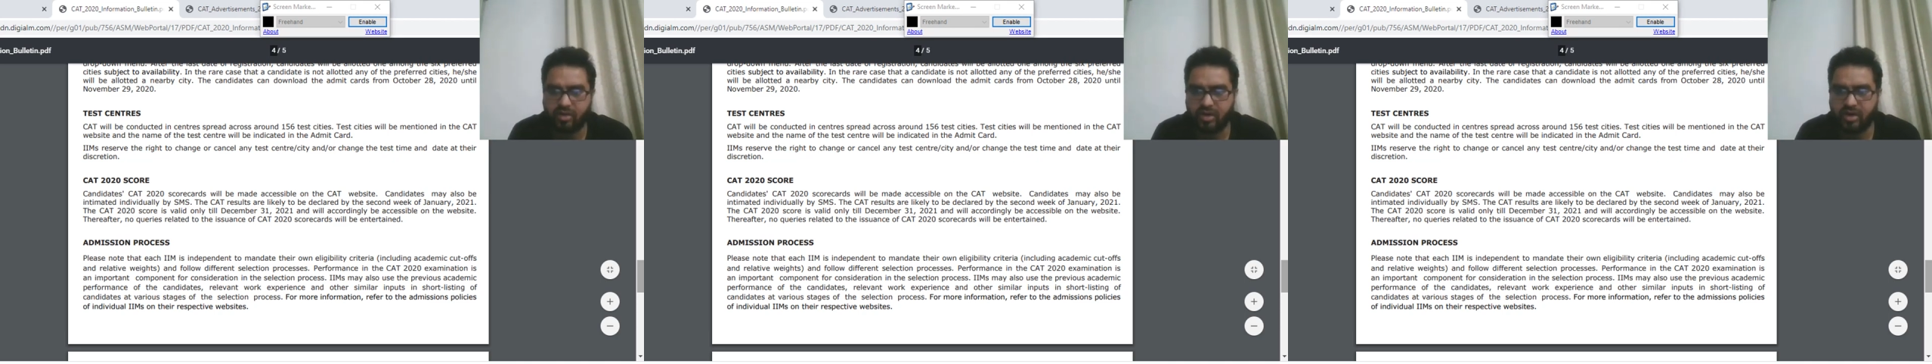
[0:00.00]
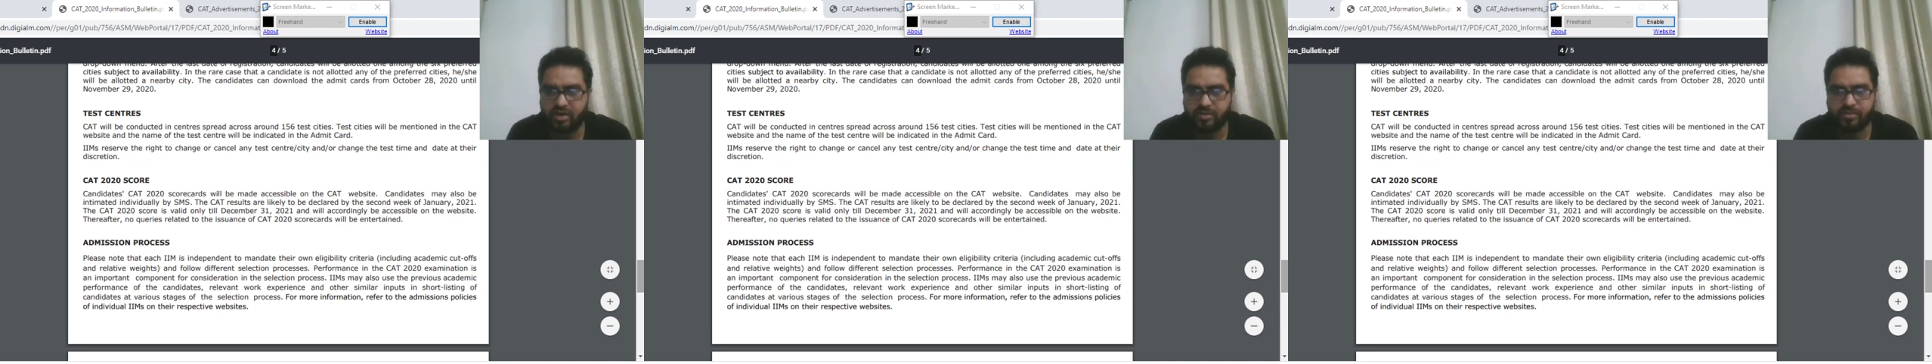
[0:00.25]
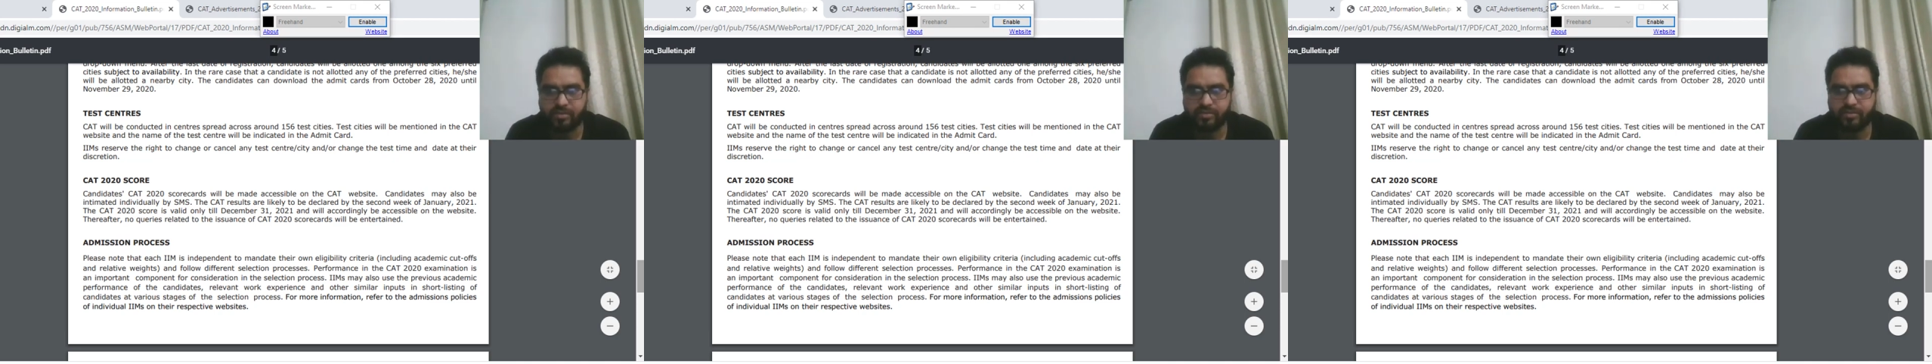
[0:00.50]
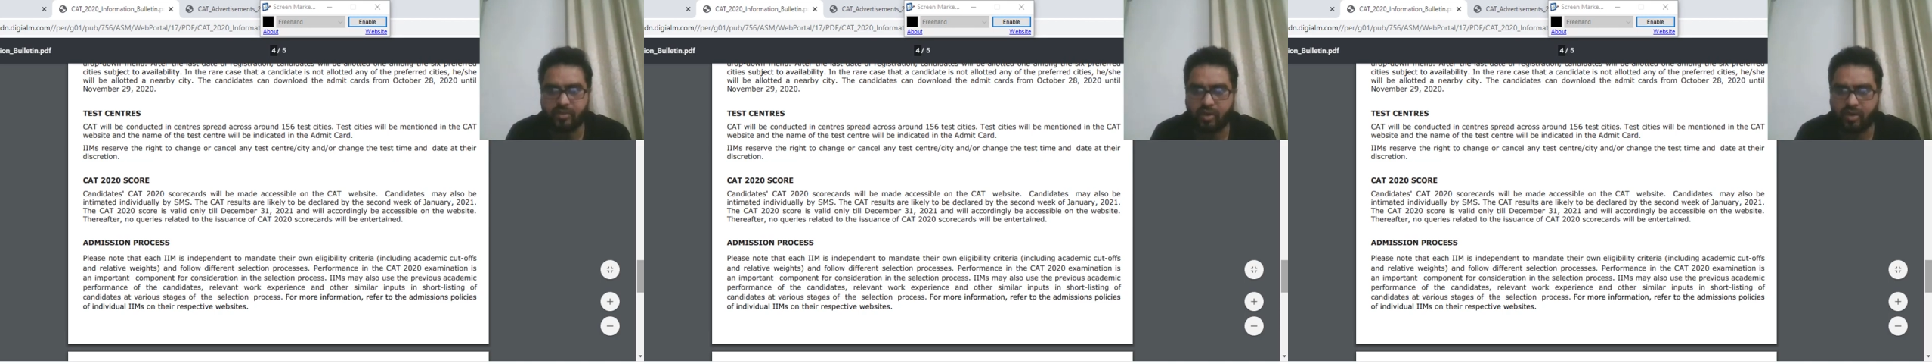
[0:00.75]
uh,
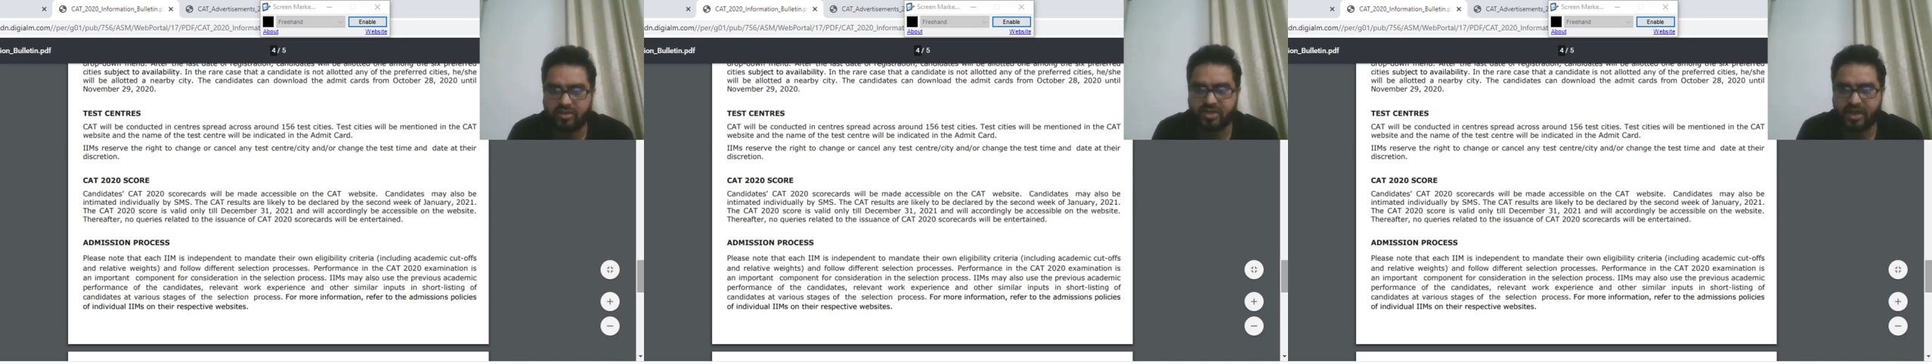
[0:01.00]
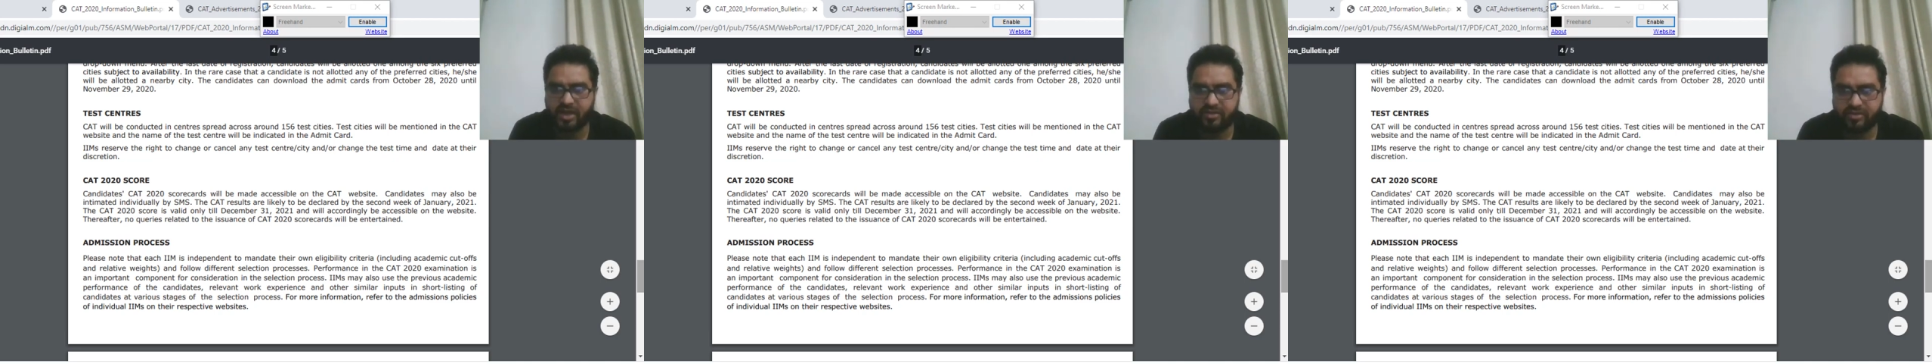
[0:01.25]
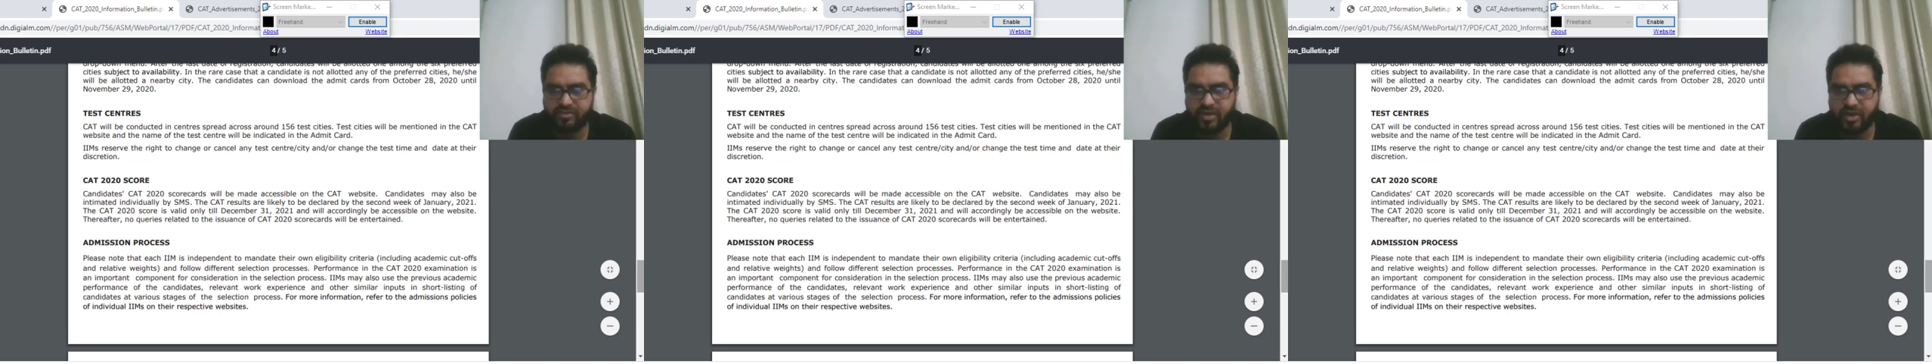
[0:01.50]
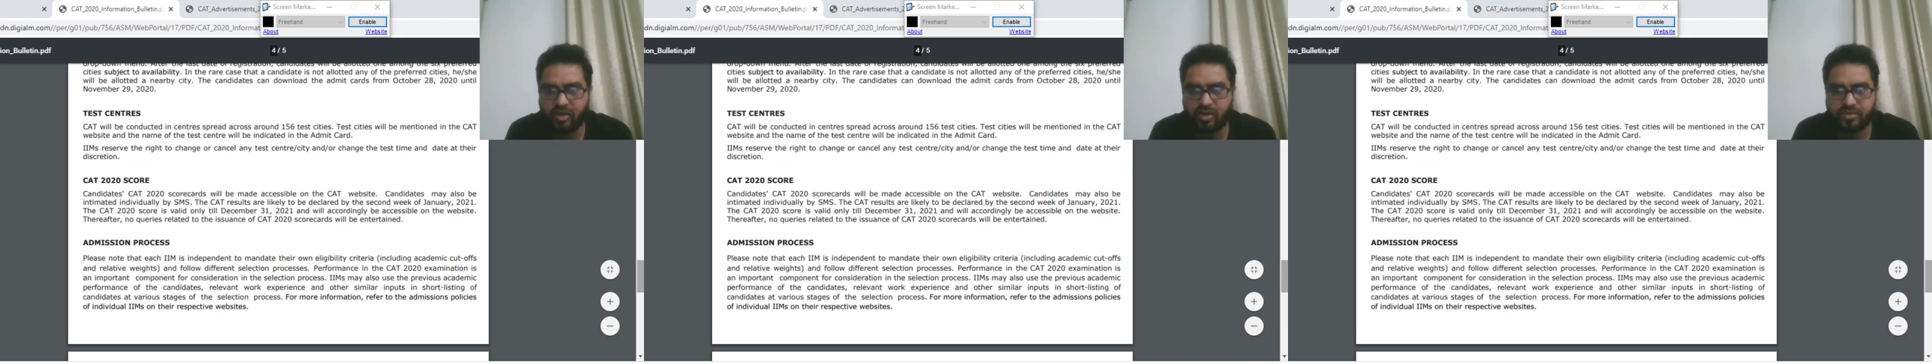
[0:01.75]
on second
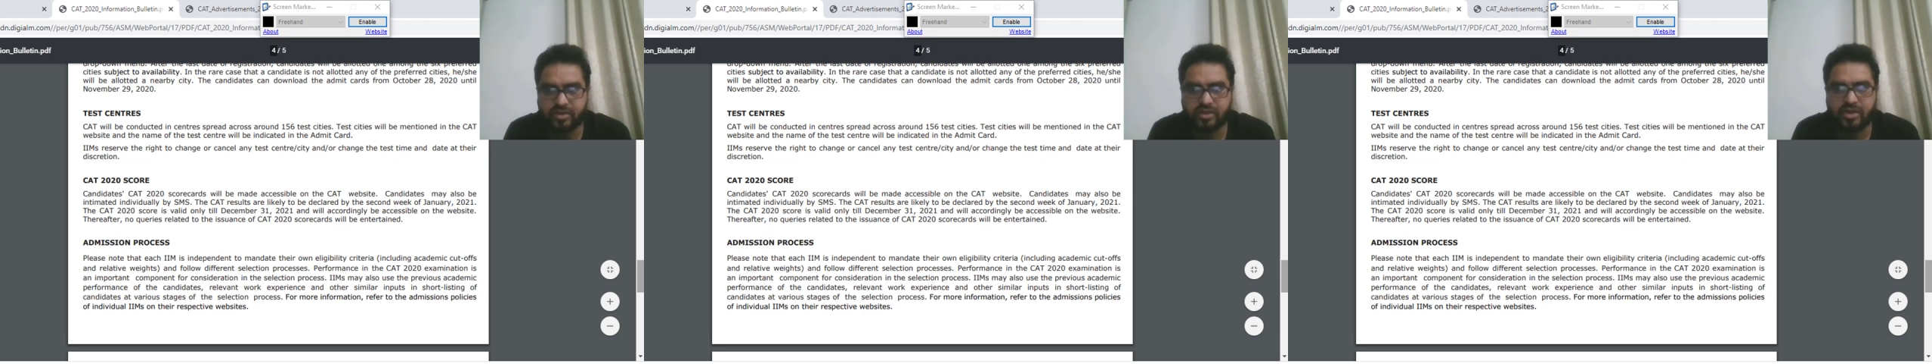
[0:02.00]
week of